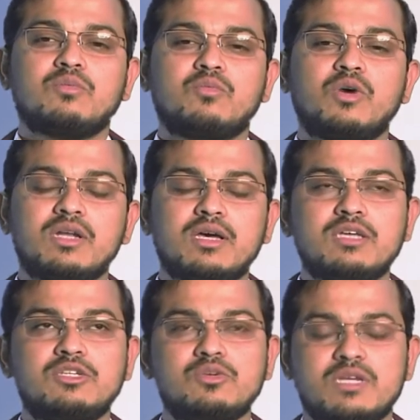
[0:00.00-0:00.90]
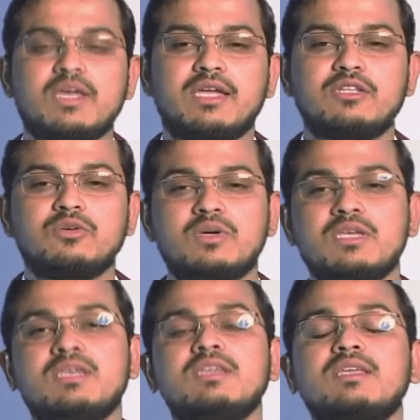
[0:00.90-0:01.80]
what a user can do
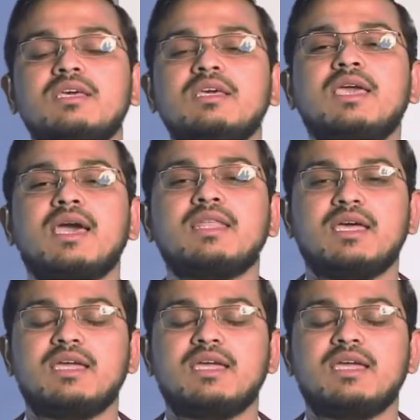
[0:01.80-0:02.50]
is he can